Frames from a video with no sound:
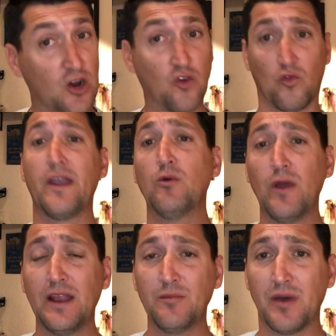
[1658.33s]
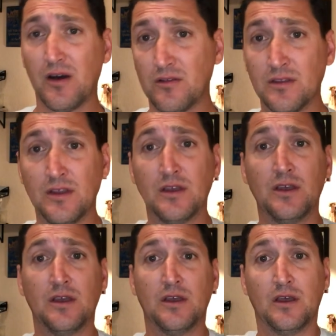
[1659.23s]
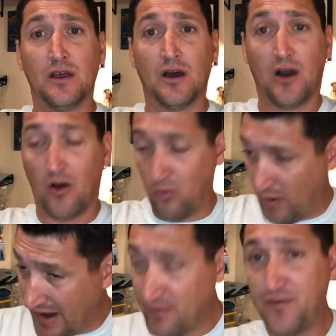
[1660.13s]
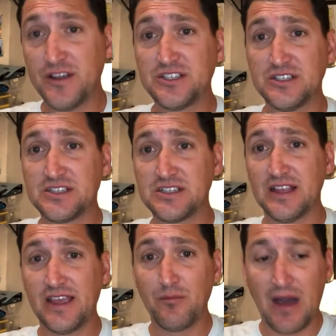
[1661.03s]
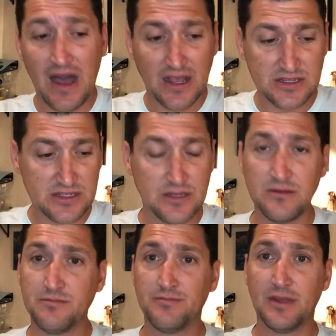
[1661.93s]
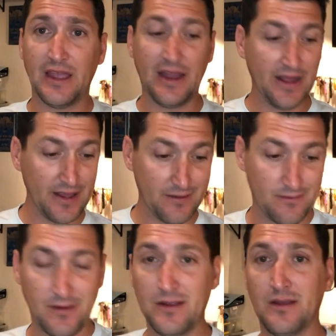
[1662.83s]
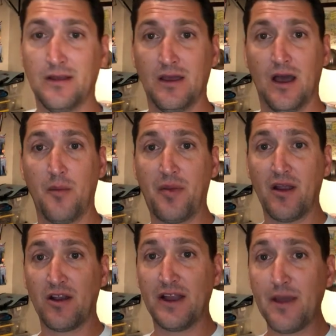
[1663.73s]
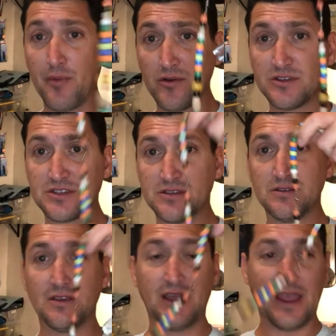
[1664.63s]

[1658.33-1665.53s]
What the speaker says: a great wading belt, a wade fishing sling box, and then a pair of nippers